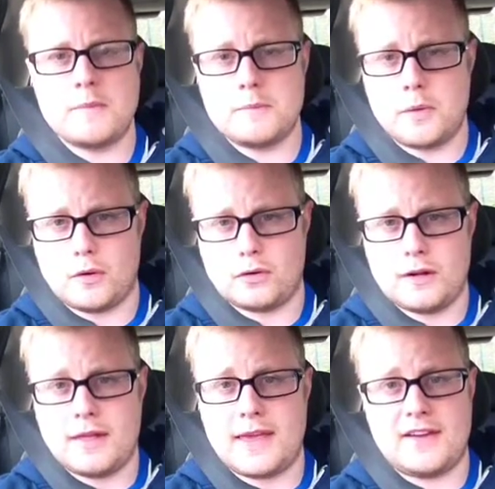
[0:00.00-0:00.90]
But
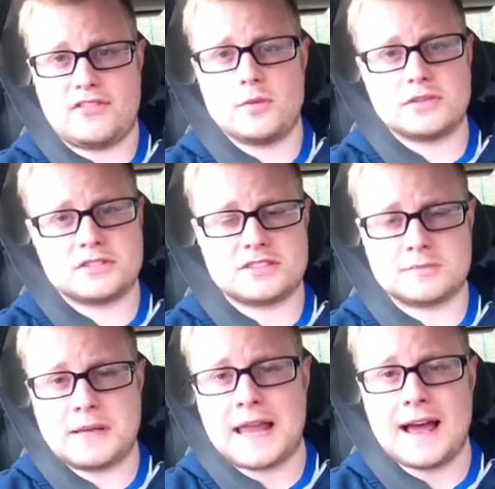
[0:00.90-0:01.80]
if you was to
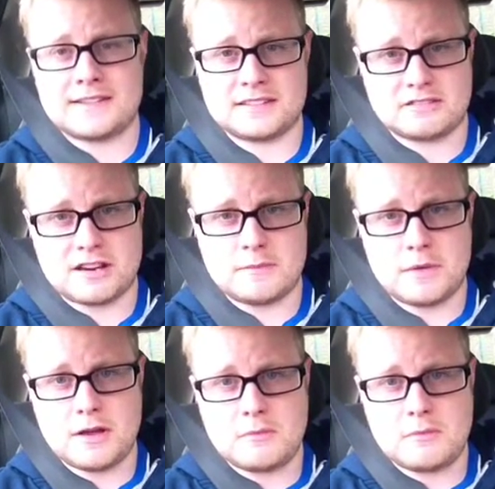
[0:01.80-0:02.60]
spill ice cream,